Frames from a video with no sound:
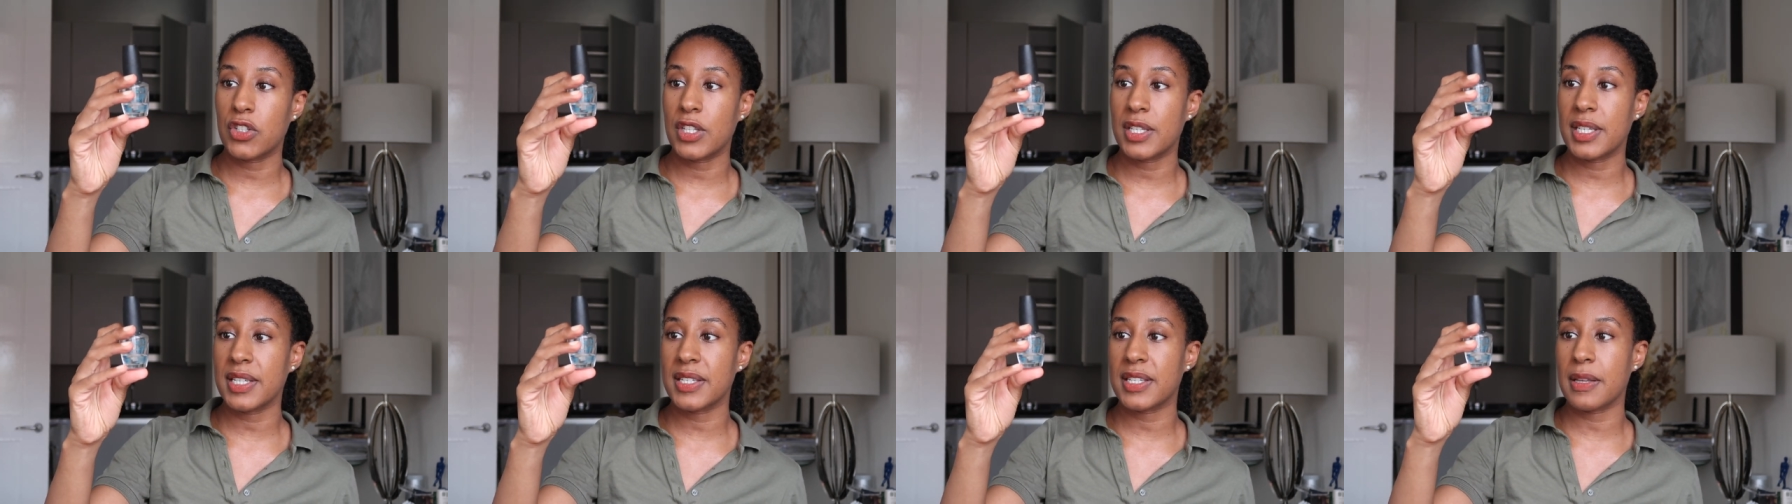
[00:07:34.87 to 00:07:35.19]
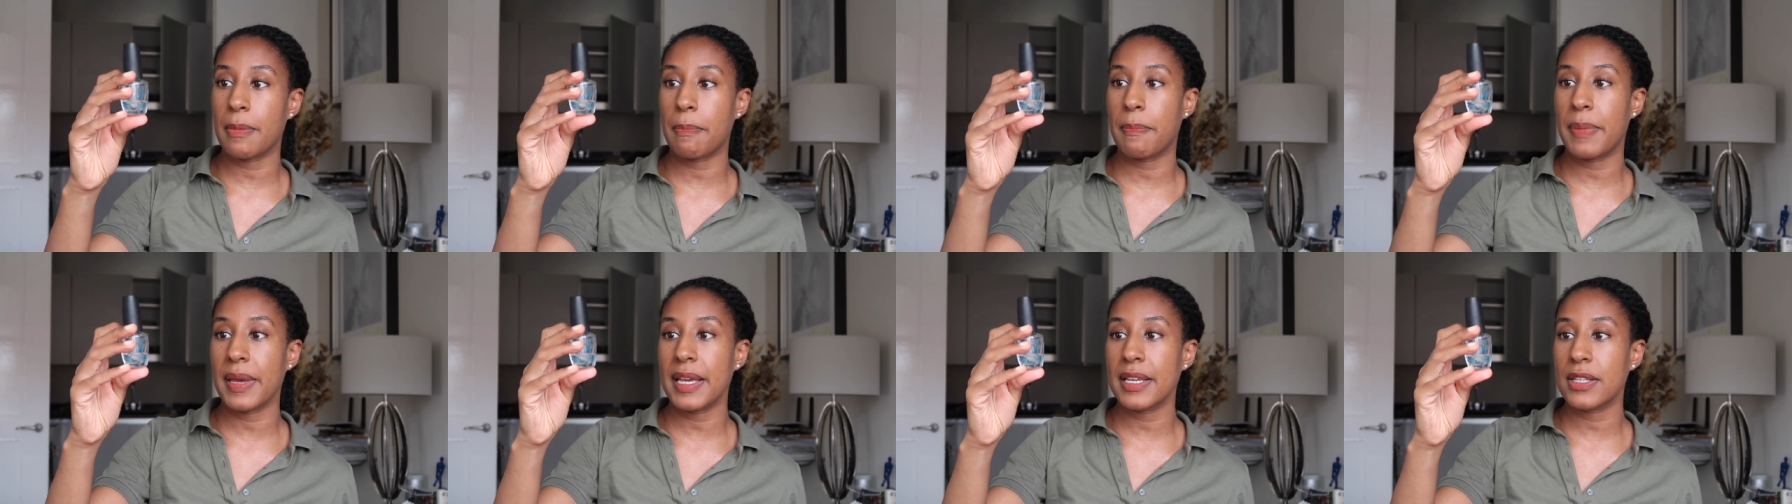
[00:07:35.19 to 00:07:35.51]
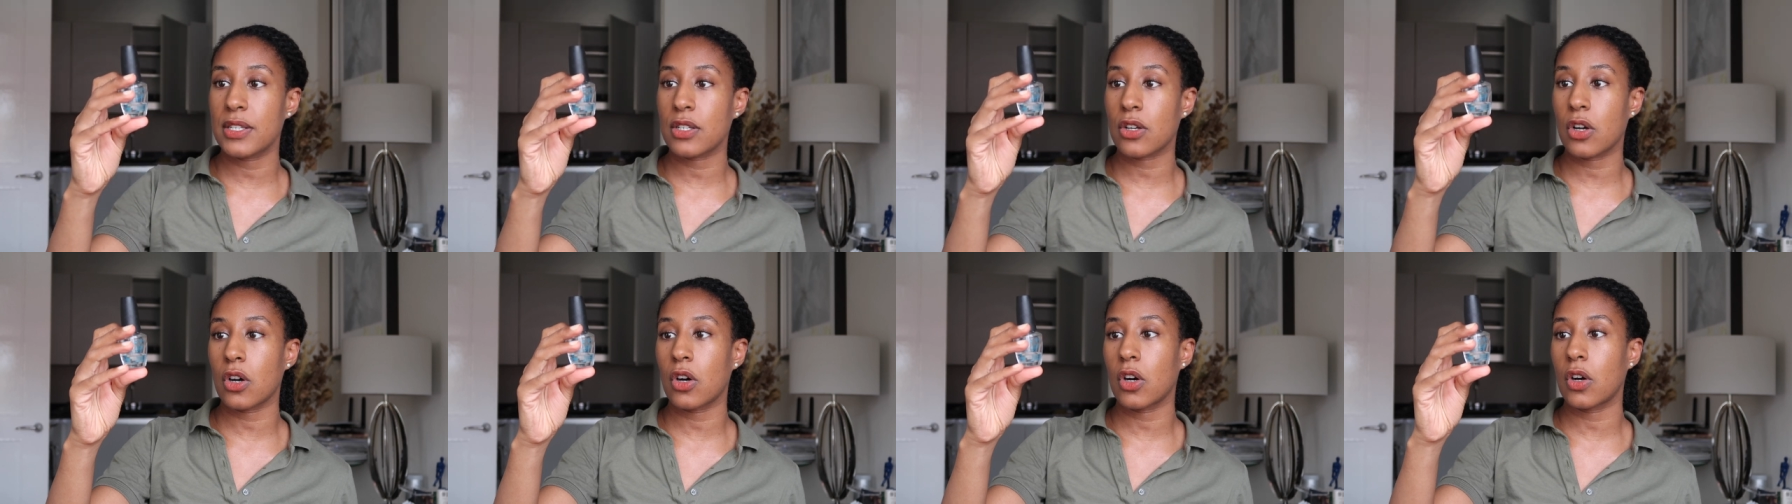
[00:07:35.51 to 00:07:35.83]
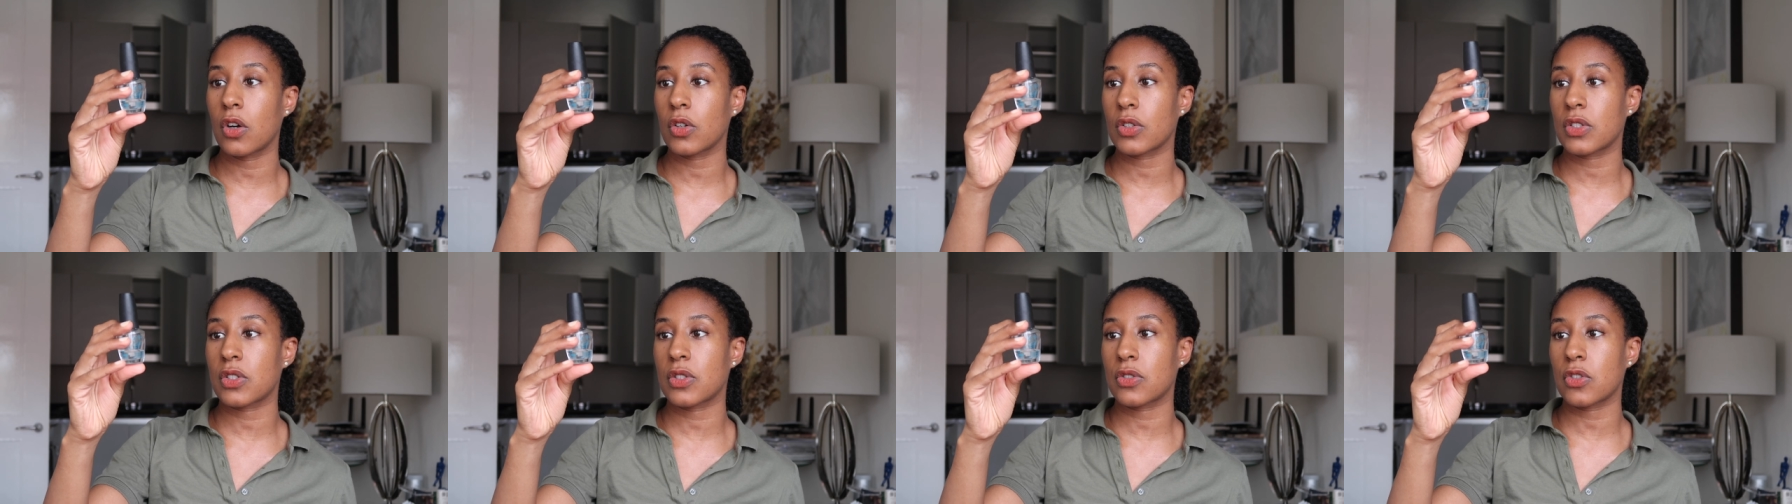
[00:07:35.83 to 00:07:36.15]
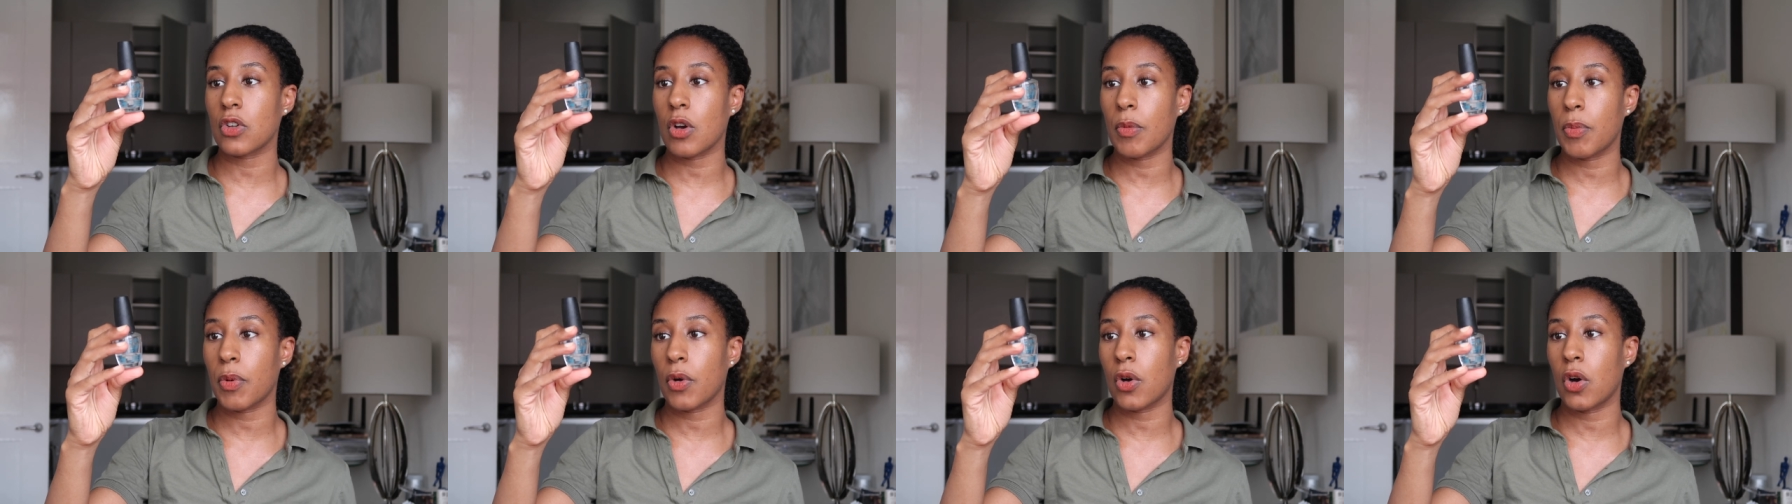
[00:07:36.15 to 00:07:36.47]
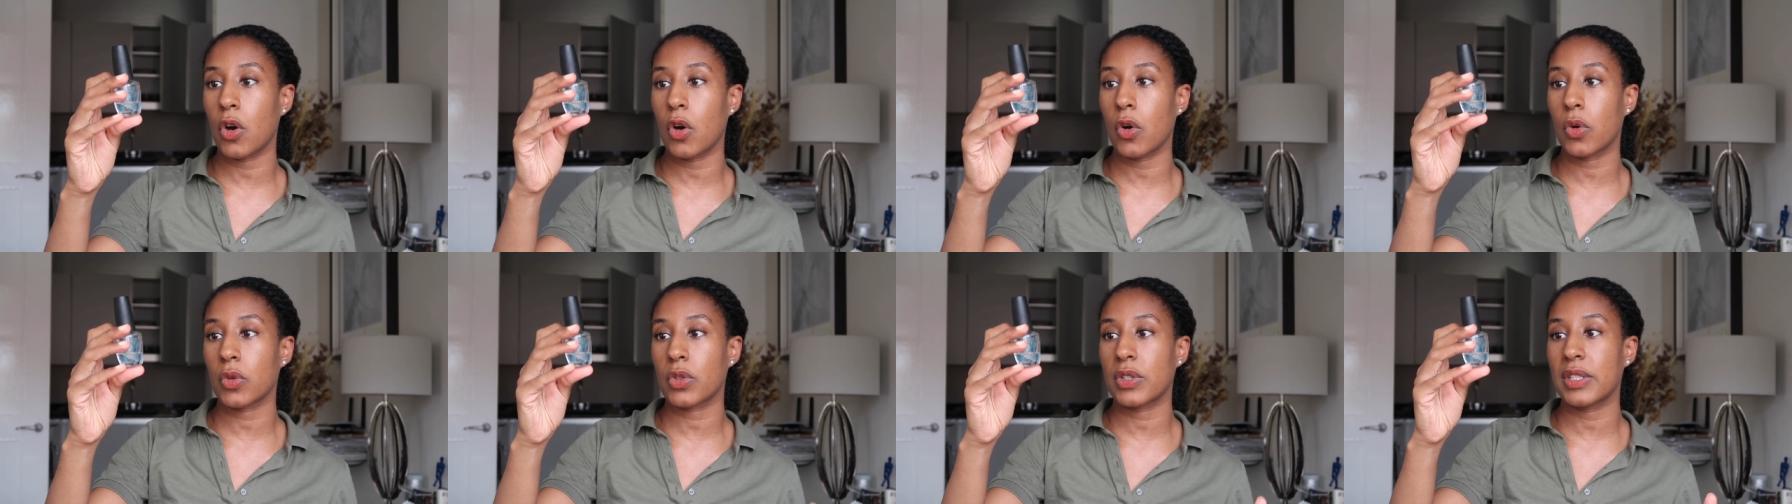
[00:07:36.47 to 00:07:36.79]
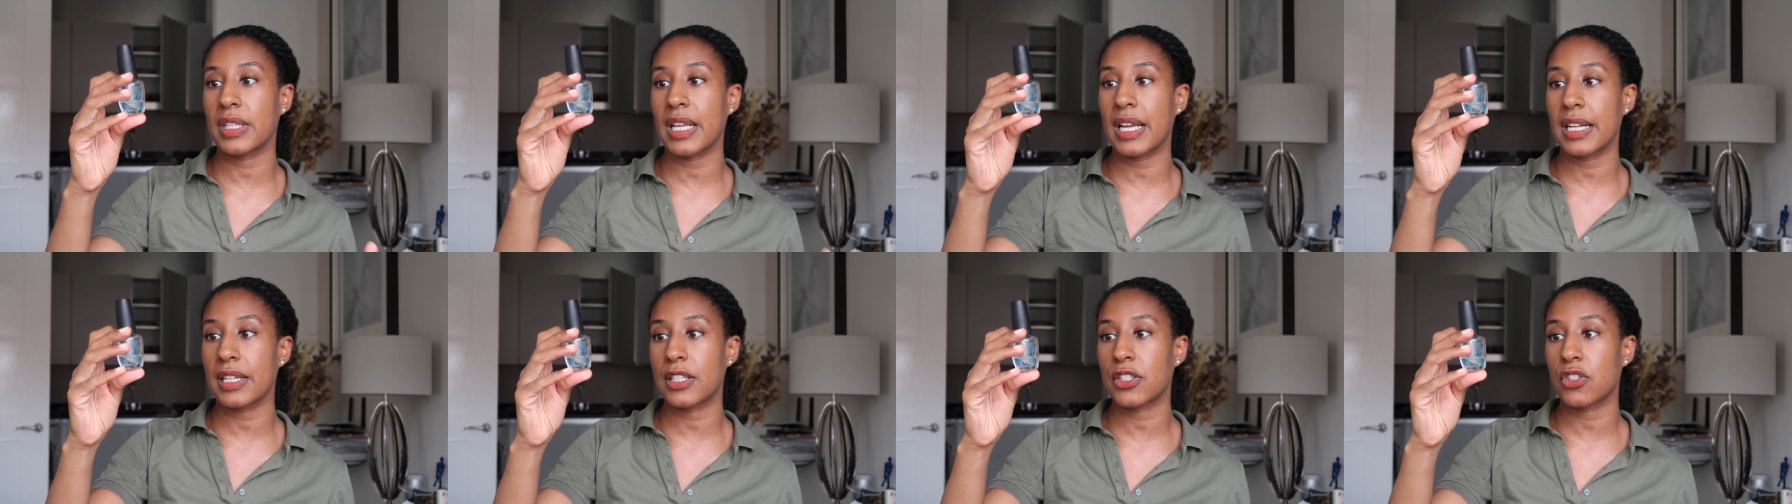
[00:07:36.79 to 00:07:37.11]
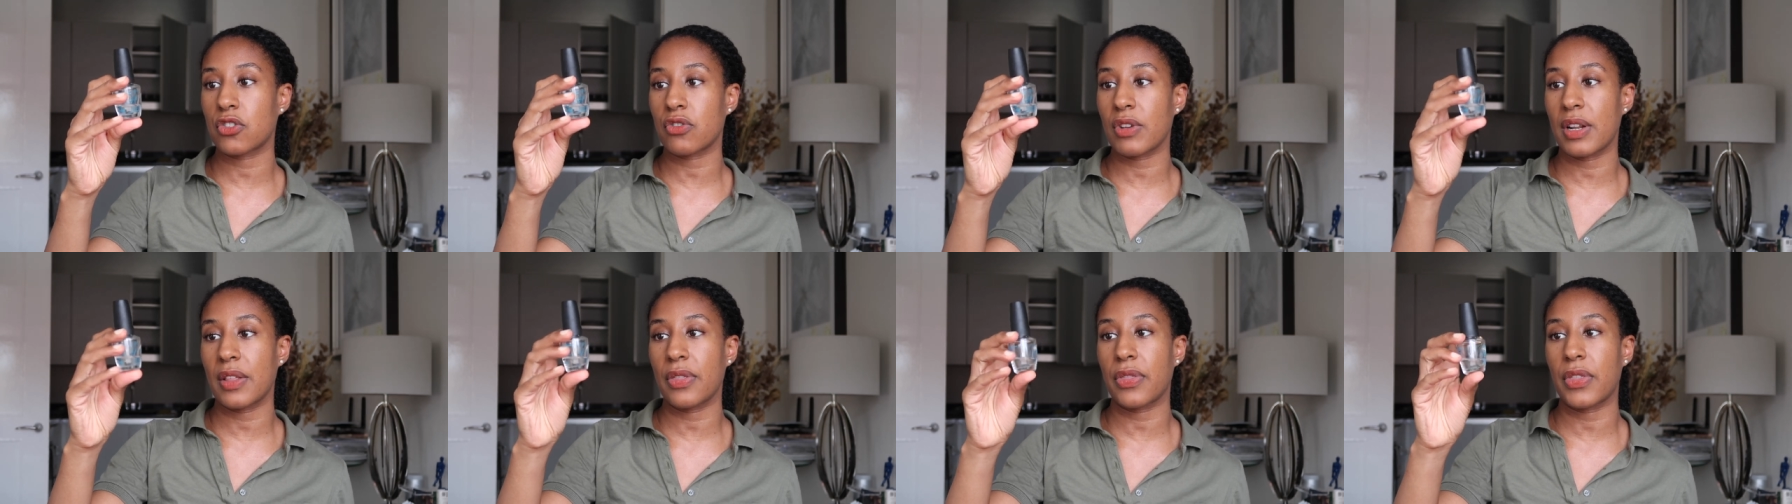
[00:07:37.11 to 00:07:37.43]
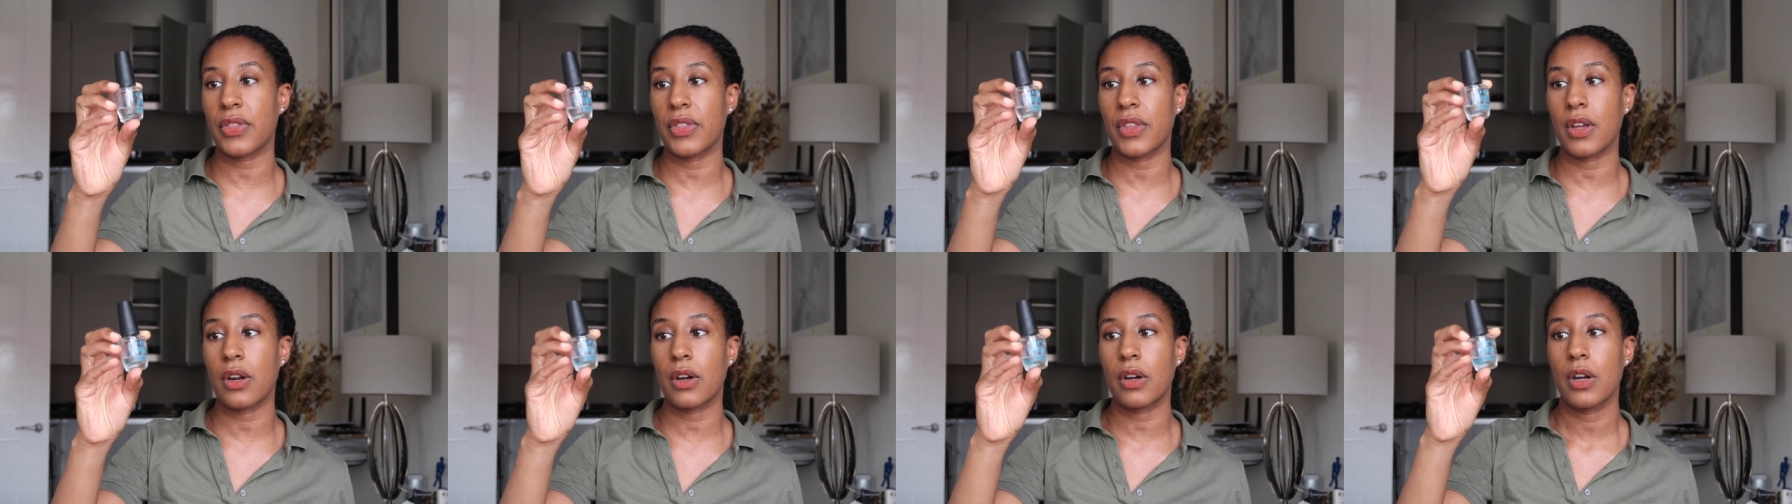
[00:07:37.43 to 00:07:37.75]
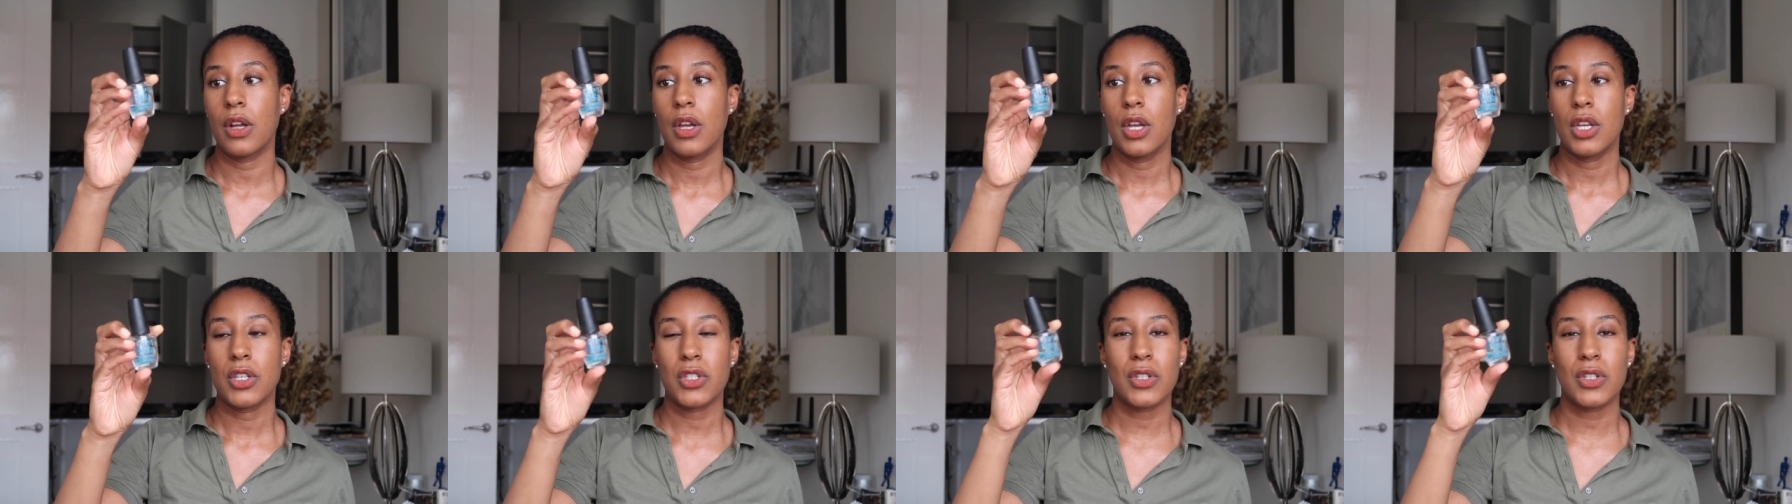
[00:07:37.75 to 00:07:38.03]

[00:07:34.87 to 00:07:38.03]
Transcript: This is a base coat, top coat, nail strengthener.